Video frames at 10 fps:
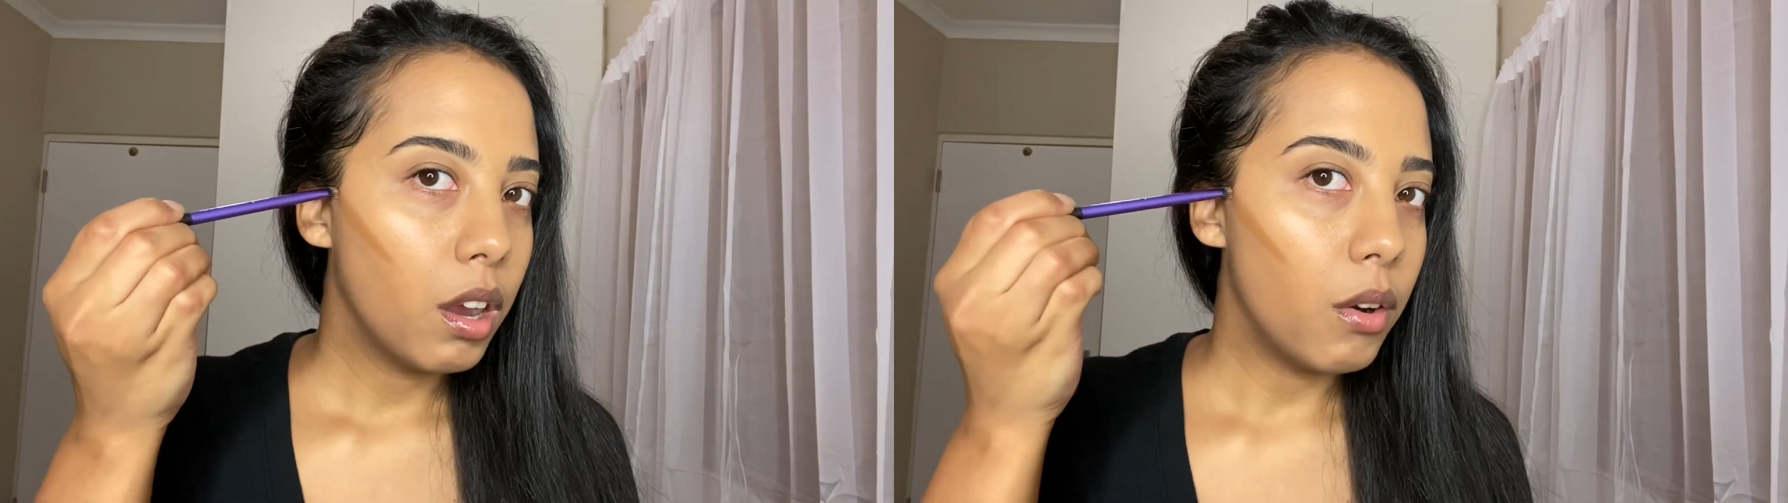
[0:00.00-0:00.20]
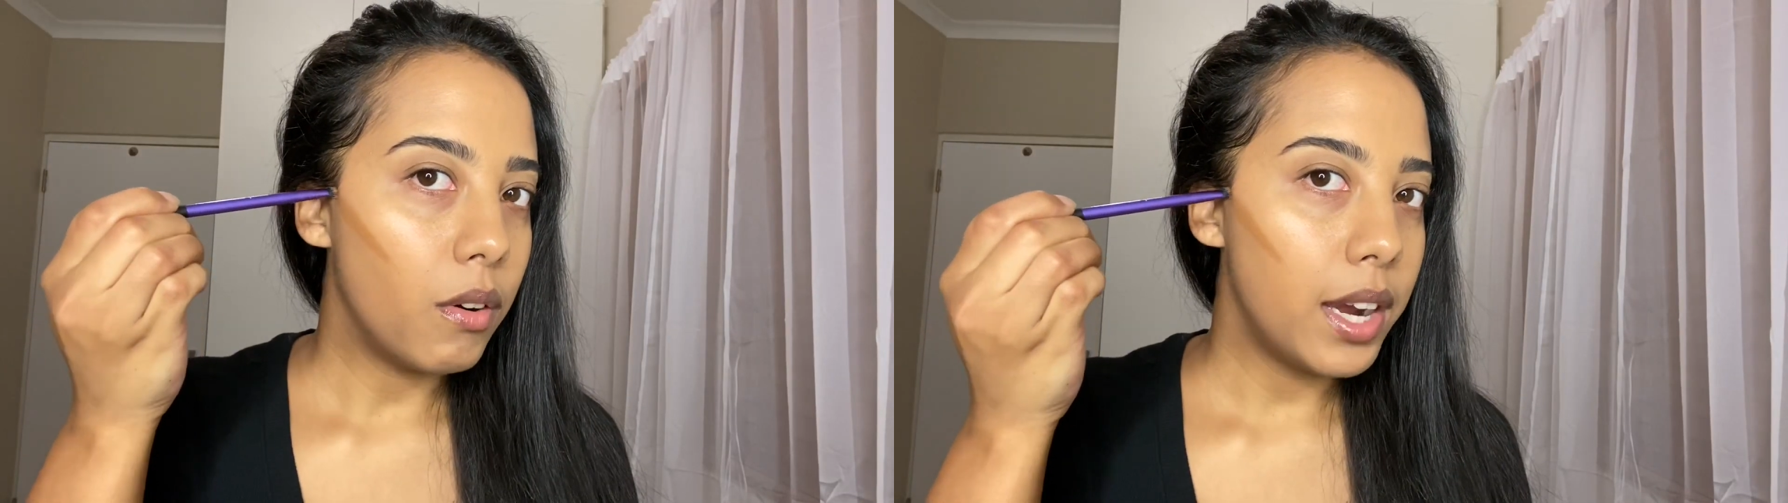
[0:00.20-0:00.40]

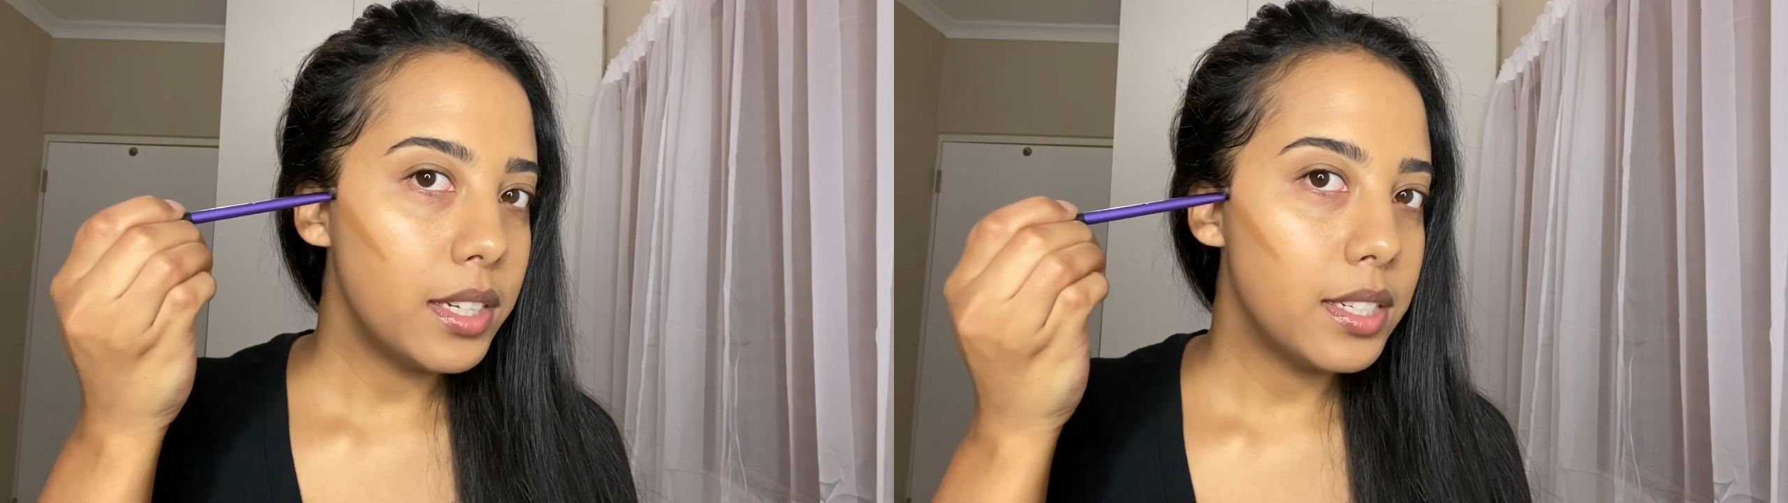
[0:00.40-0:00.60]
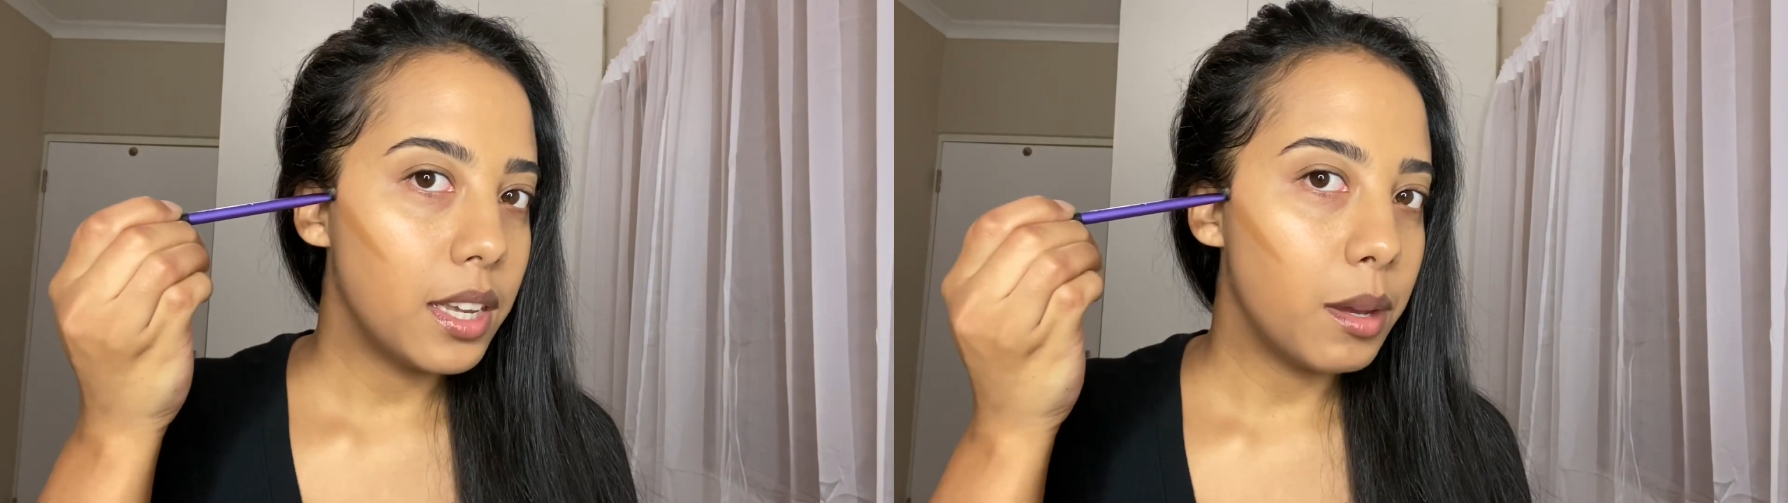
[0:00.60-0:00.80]

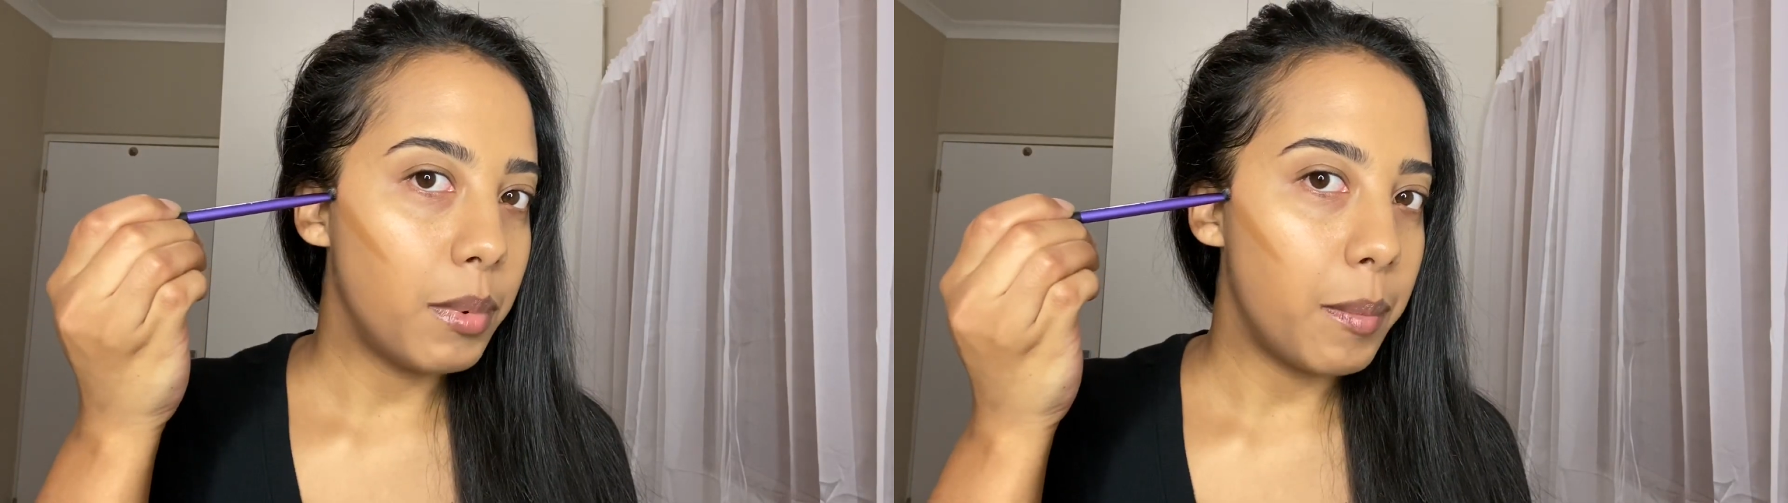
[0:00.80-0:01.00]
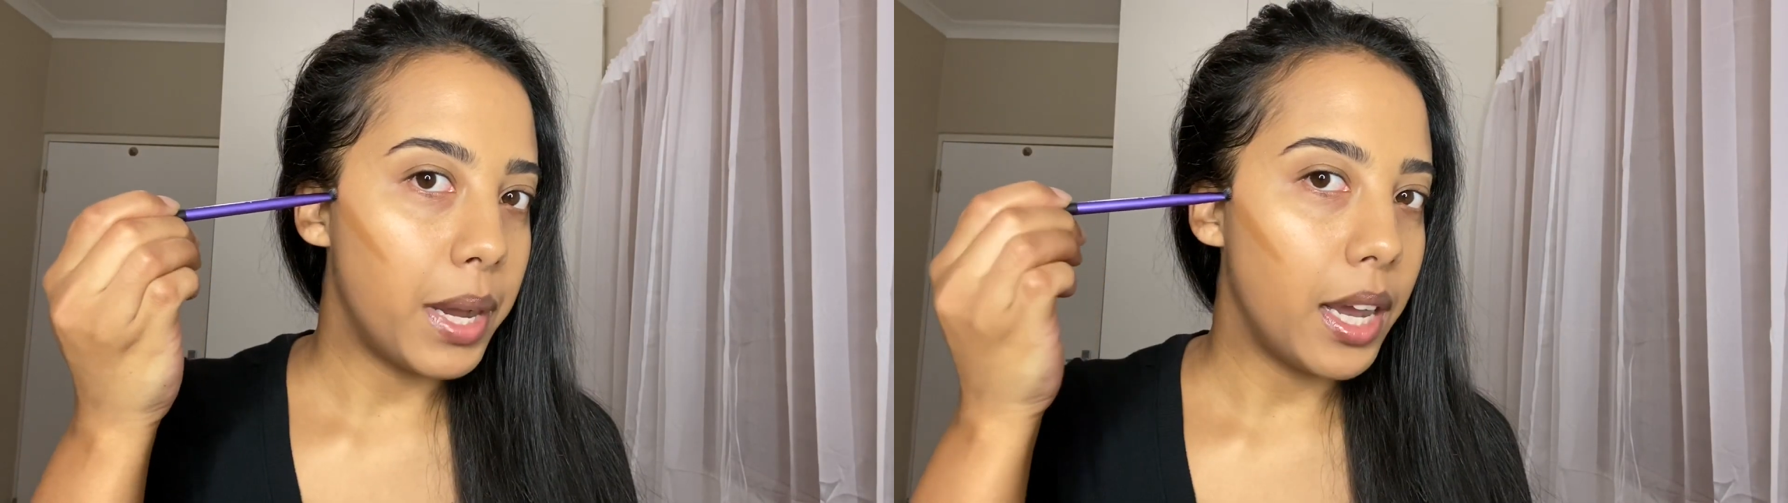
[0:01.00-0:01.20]
right here
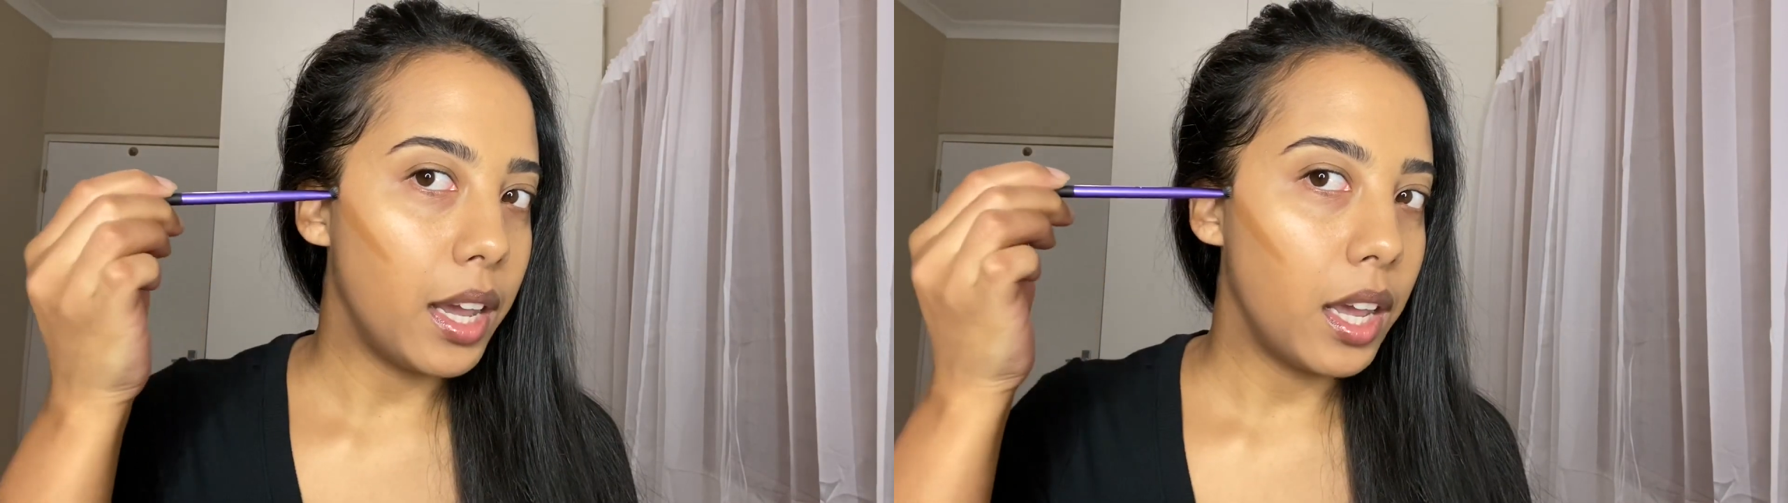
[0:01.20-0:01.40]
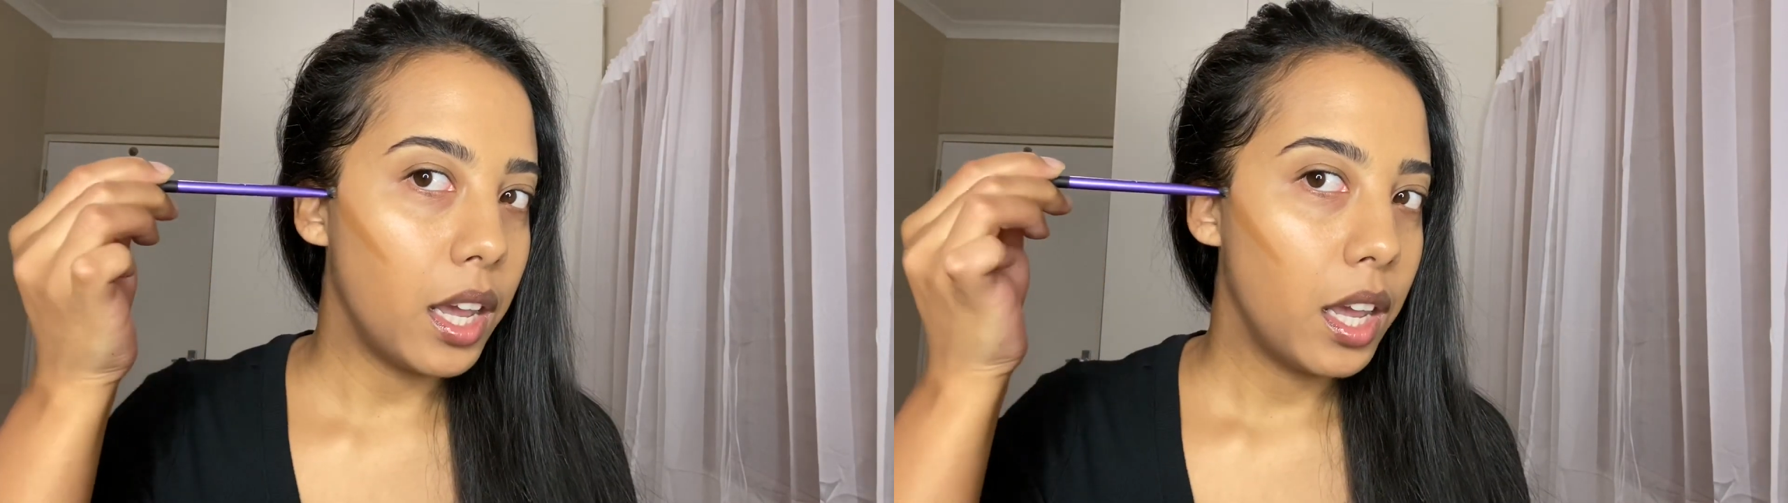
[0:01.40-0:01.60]
by
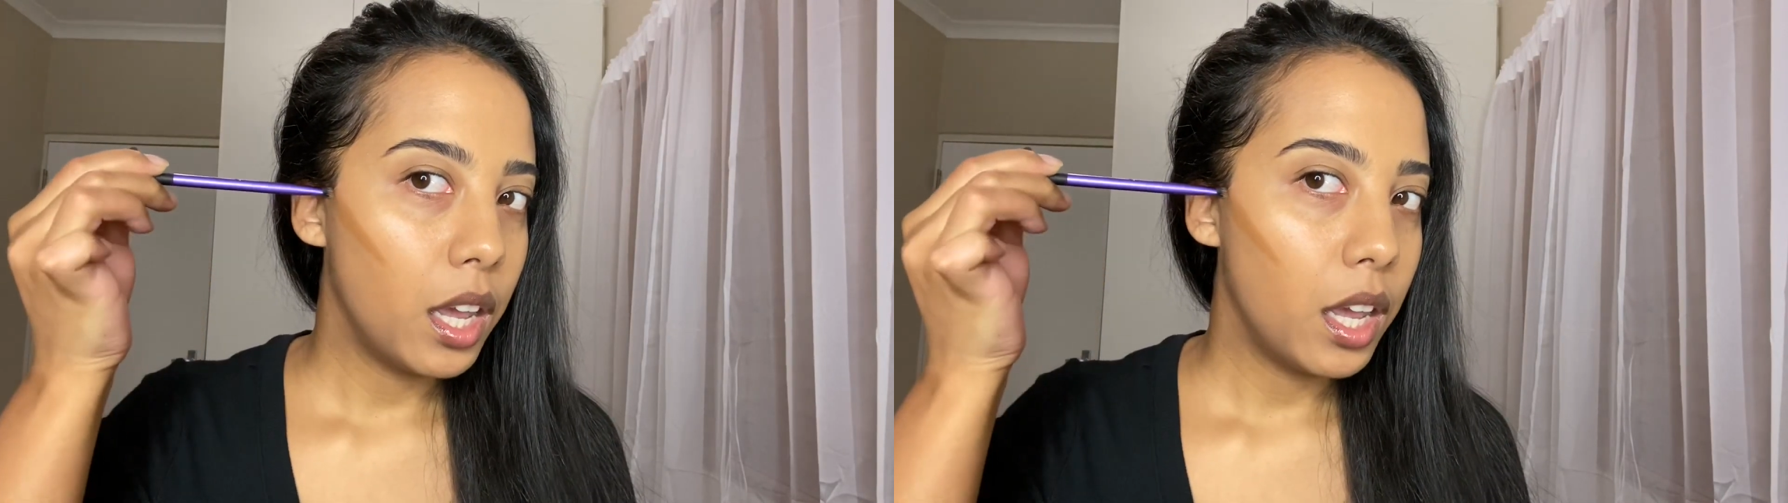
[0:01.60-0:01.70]
my